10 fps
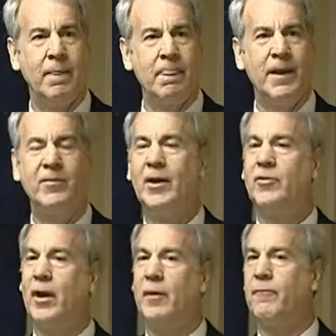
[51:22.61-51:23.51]
It says
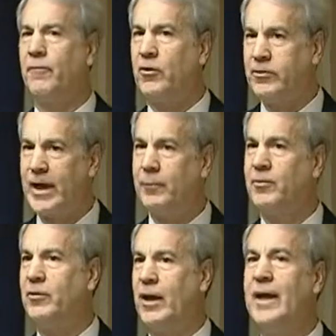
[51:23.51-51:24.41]
your first language
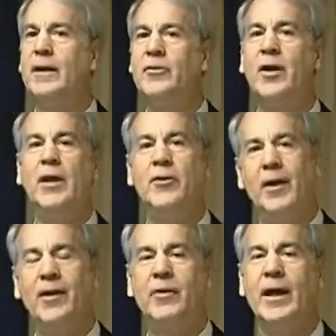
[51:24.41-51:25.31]
is English, and your
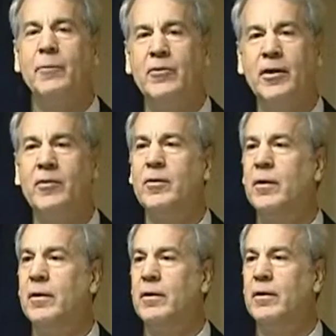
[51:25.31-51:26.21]
next language is
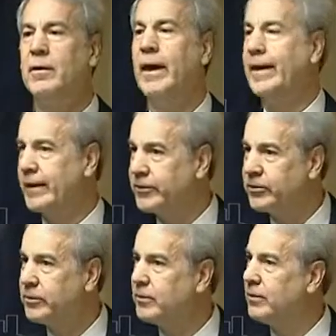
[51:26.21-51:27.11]
English.
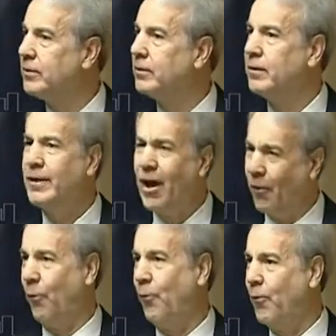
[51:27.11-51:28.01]

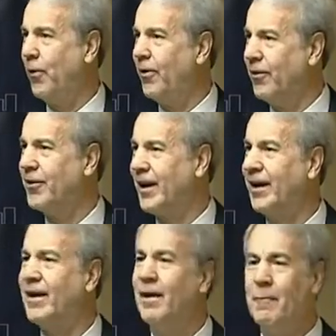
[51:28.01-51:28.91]
No.
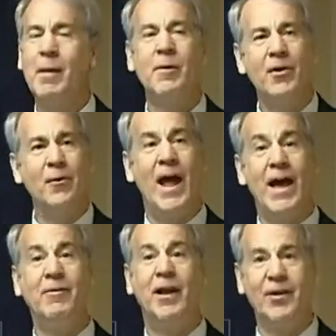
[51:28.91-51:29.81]
Okay, maybe you don't have
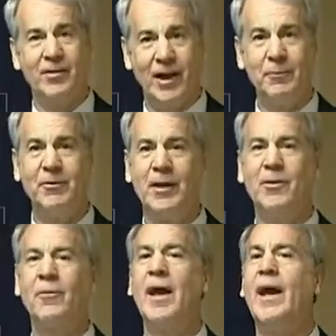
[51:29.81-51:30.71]
a next language, that's
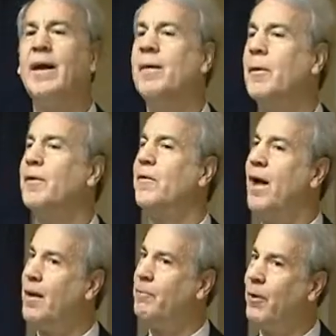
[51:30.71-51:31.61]
okay, but they're
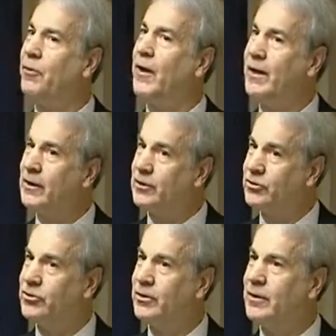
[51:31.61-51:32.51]
not both
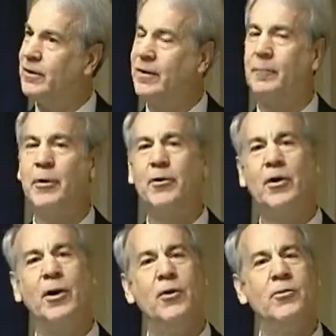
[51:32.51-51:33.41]
English. The computer
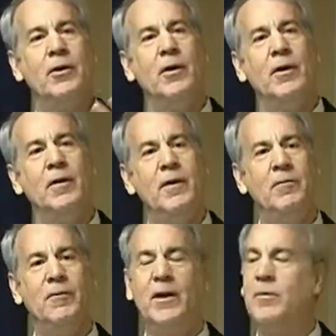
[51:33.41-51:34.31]
goes, this
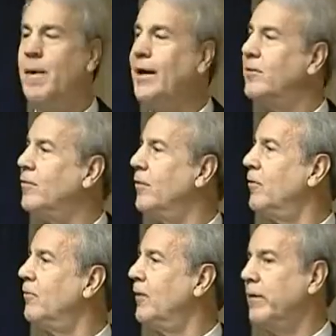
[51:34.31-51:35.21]
field matches this
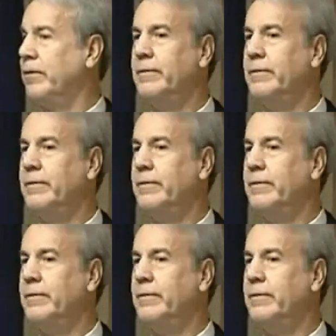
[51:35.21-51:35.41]
field.